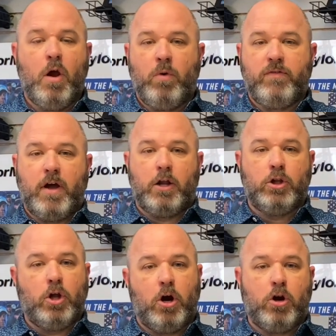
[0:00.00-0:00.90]
We've got a
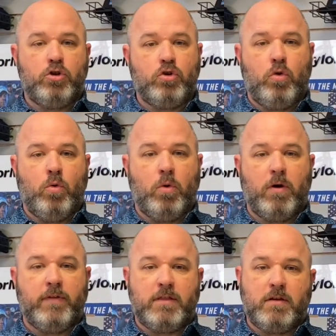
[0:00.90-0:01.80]
large
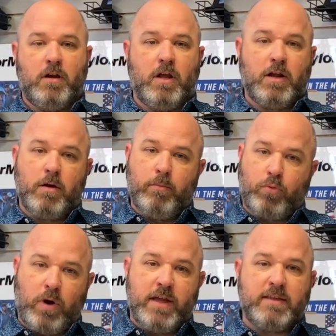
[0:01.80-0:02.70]
core that's going to
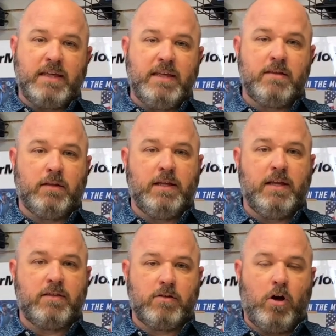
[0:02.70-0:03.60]
compress easily.
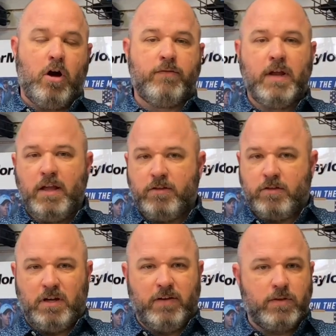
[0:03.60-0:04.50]
It's soft, so it's
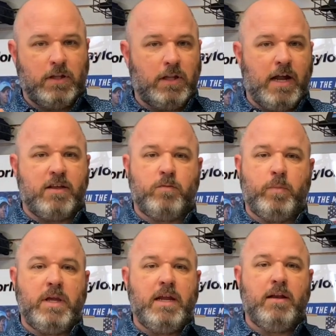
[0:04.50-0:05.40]
going to give us a lot of
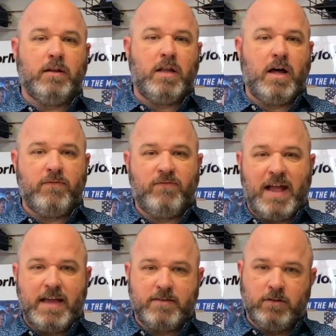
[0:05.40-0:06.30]
speed, a lot of
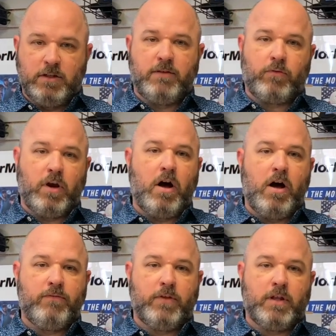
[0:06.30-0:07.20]
fast delivery
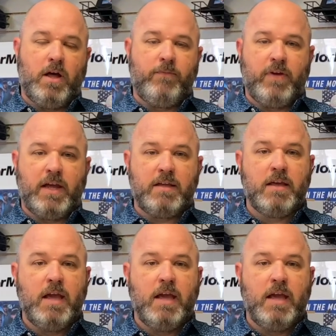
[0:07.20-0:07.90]
off the club face.